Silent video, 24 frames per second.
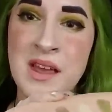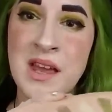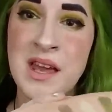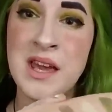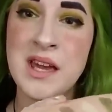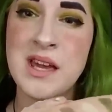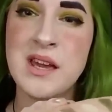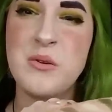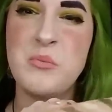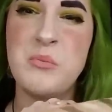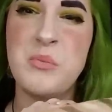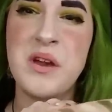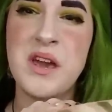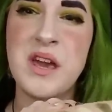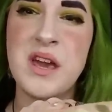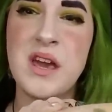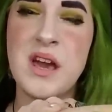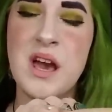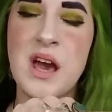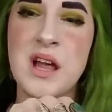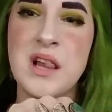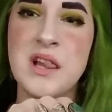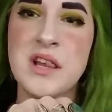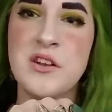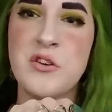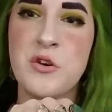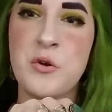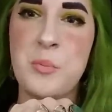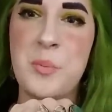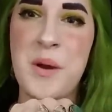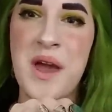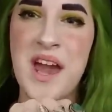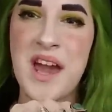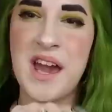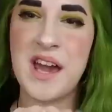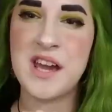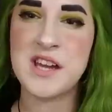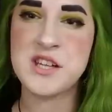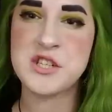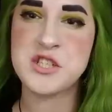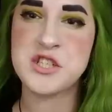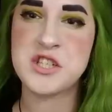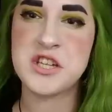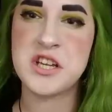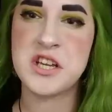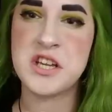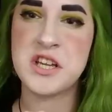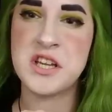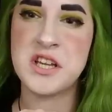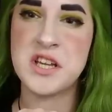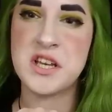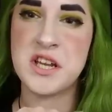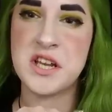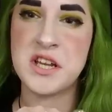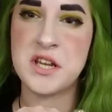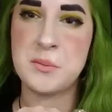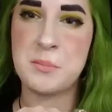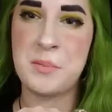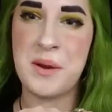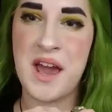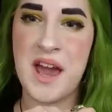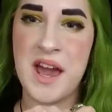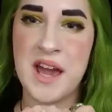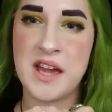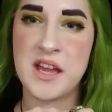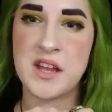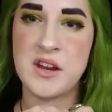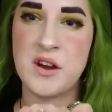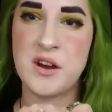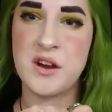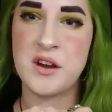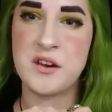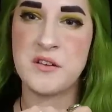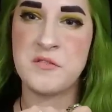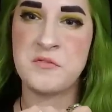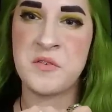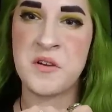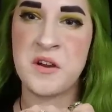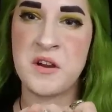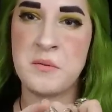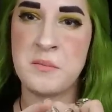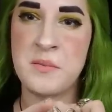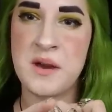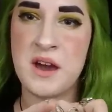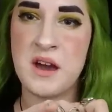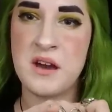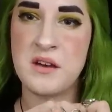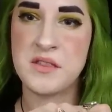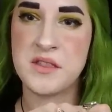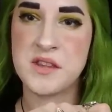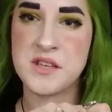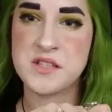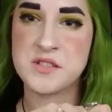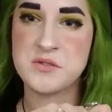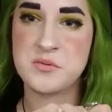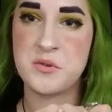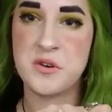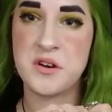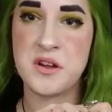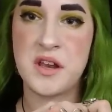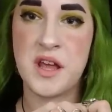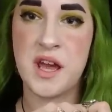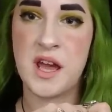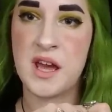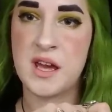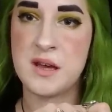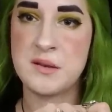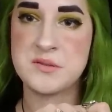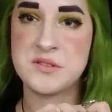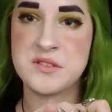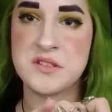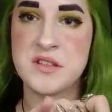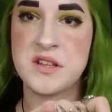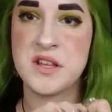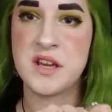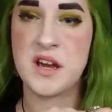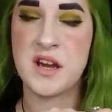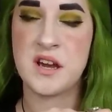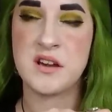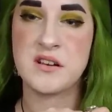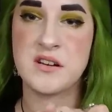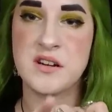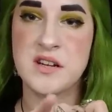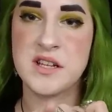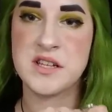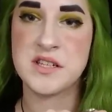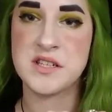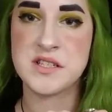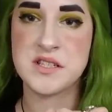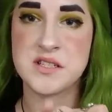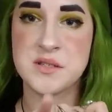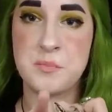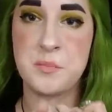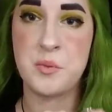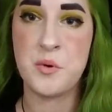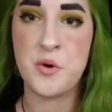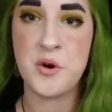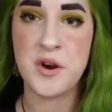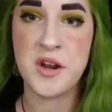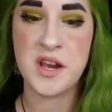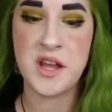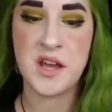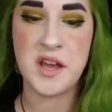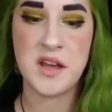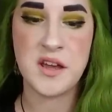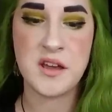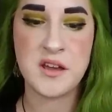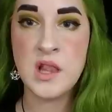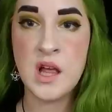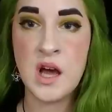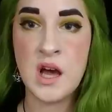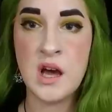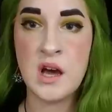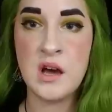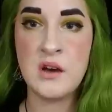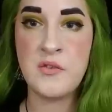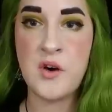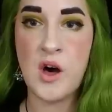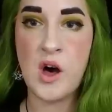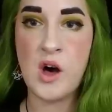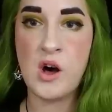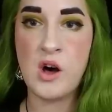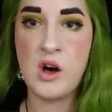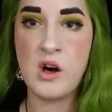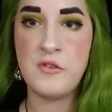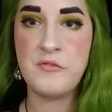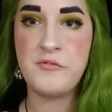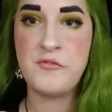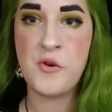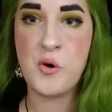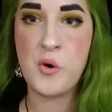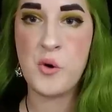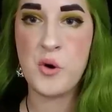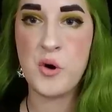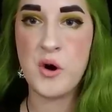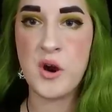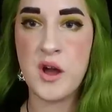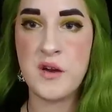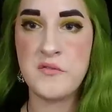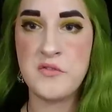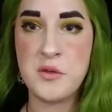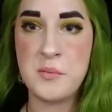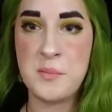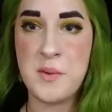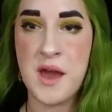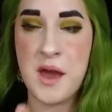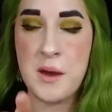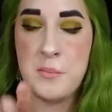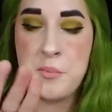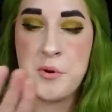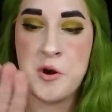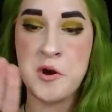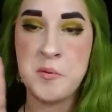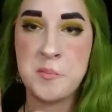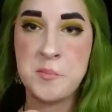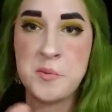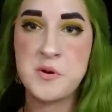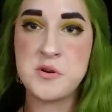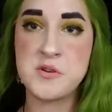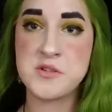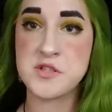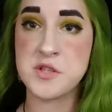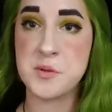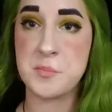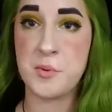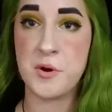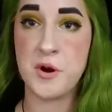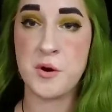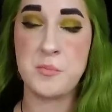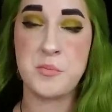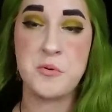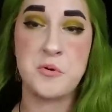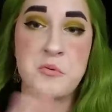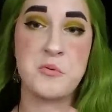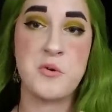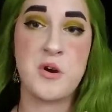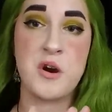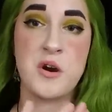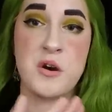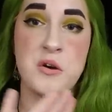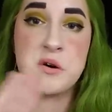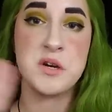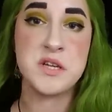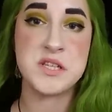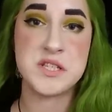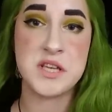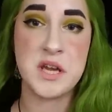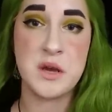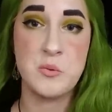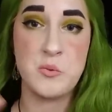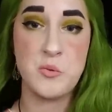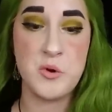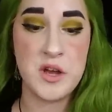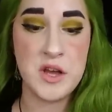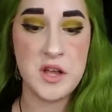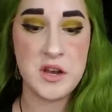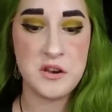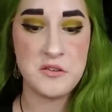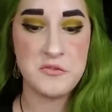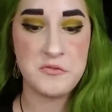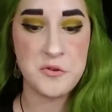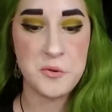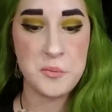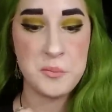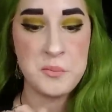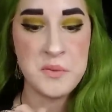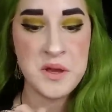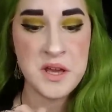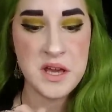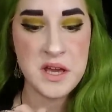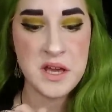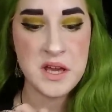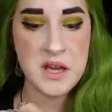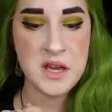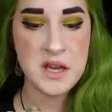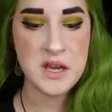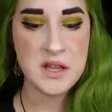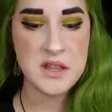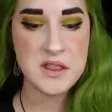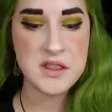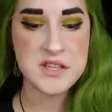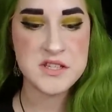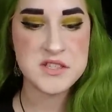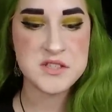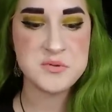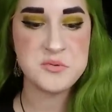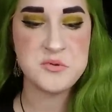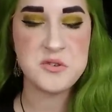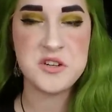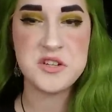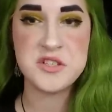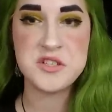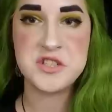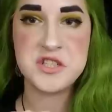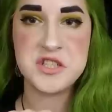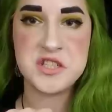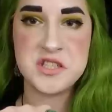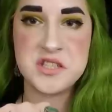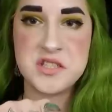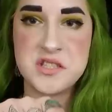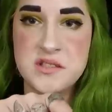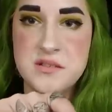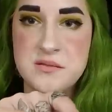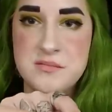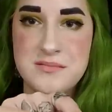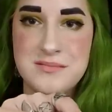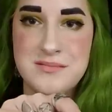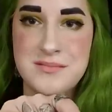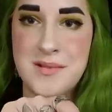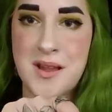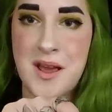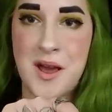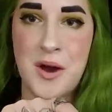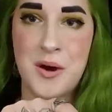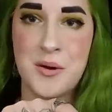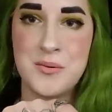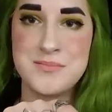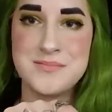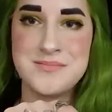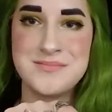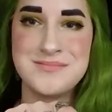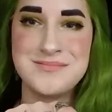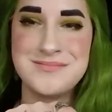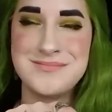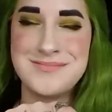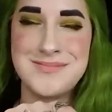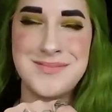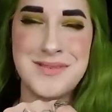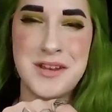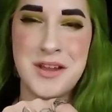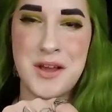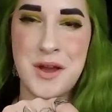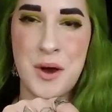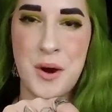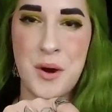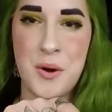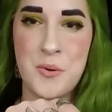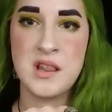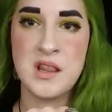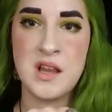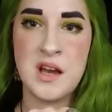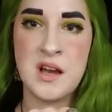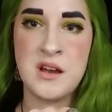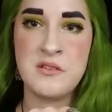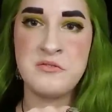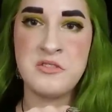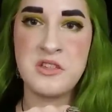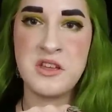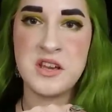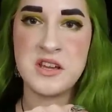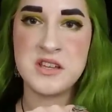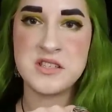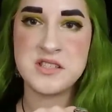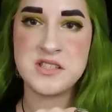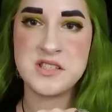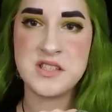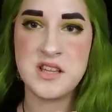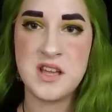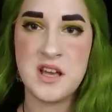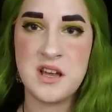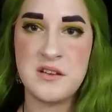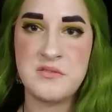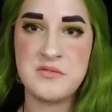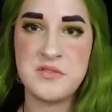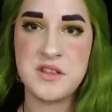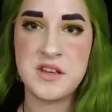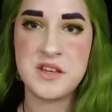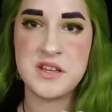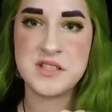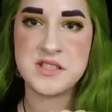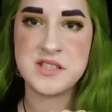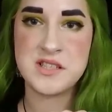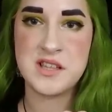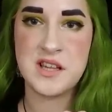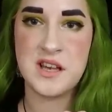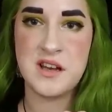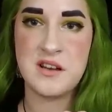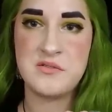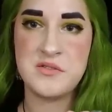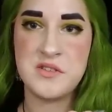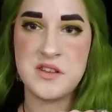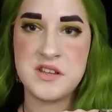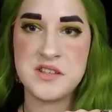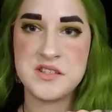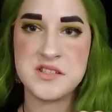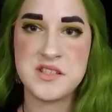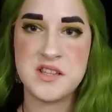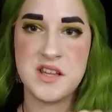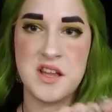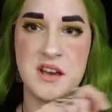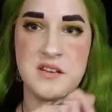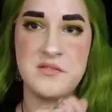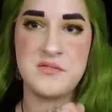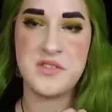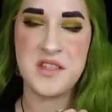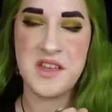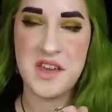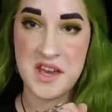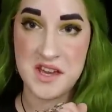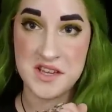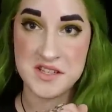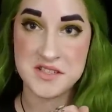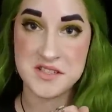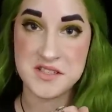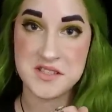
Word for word: It can be a little patchy. You need to pack it on a fair amount. This one, absolutely, utterly disappointing. Love all four of the matte purples. The purple row is a win for me. This one, just no. No. Love this, love this, love this, love this.